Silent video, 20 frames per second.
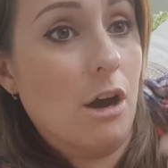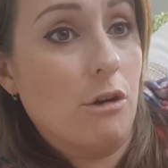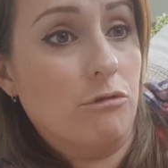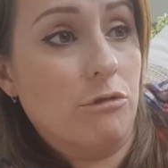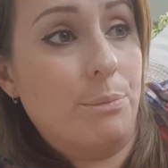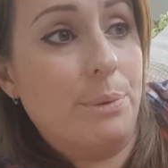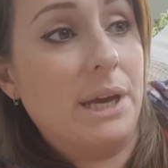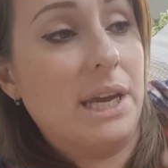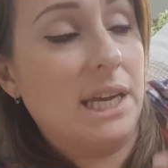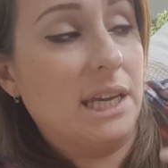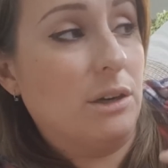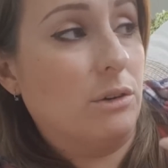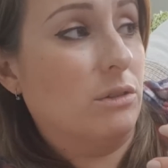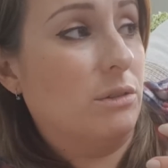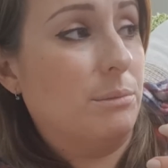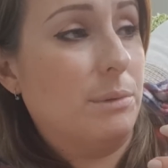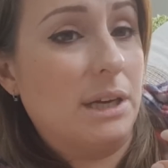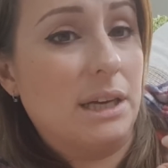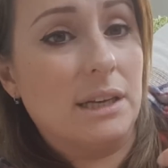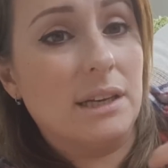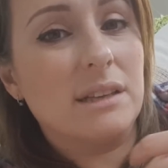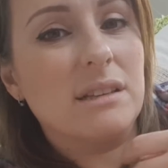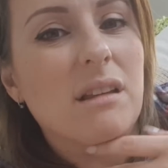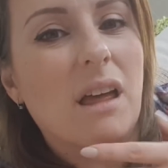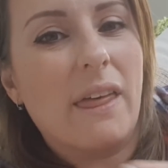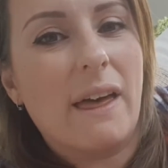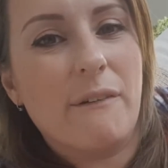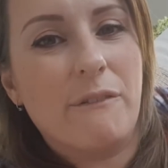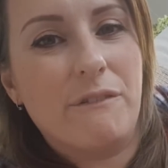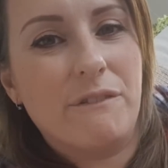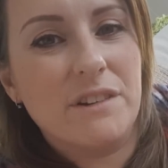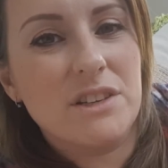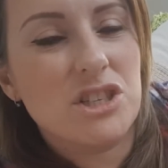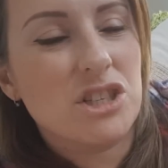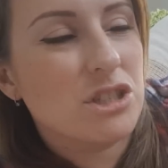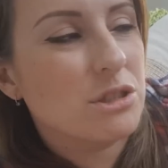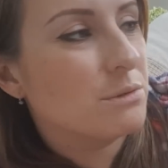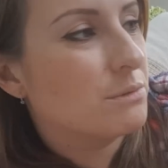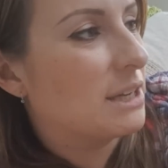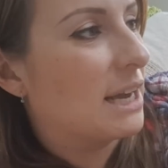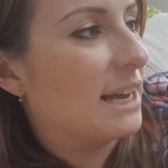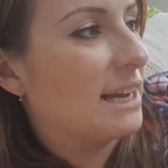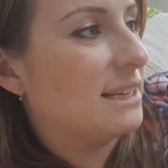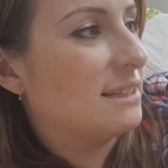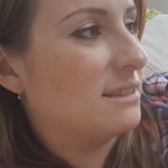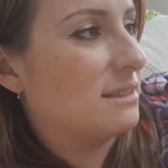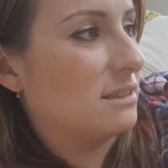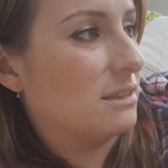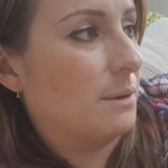repeating on me, and it's like that fish taste.